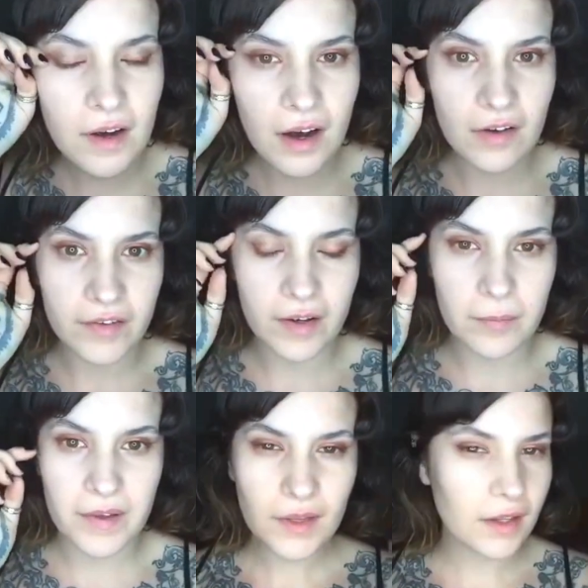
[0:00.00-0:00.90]
carving a
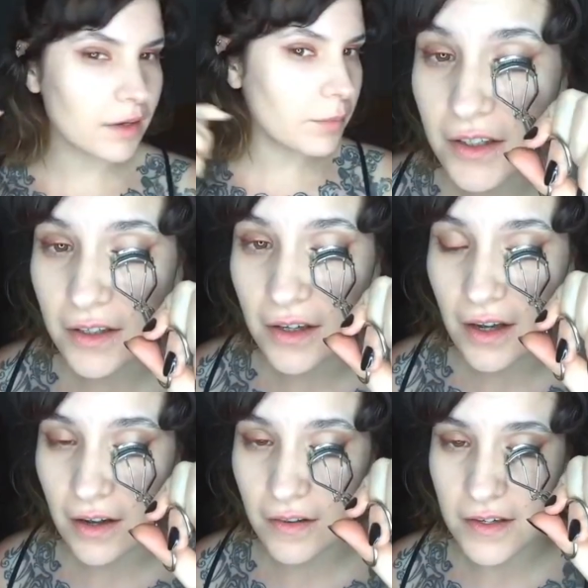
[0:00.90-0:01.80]
bit of like a point,
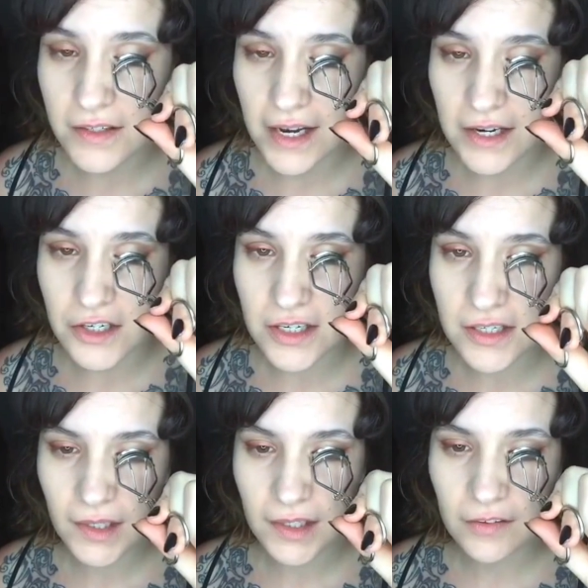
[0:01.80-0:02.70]
curl those
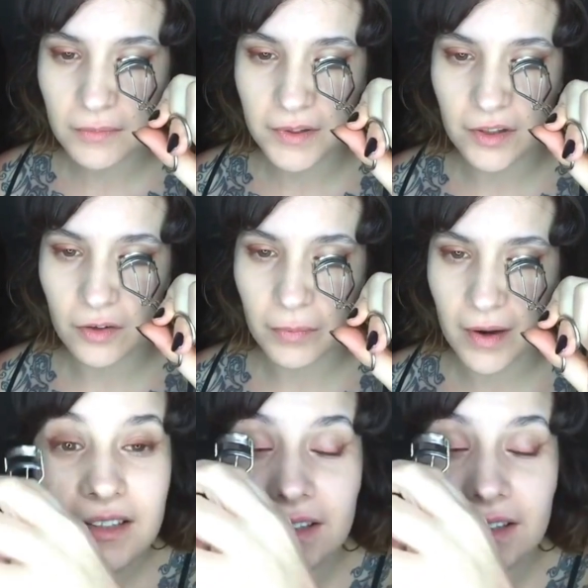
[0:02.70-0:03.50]
lashes, give them a good old pump.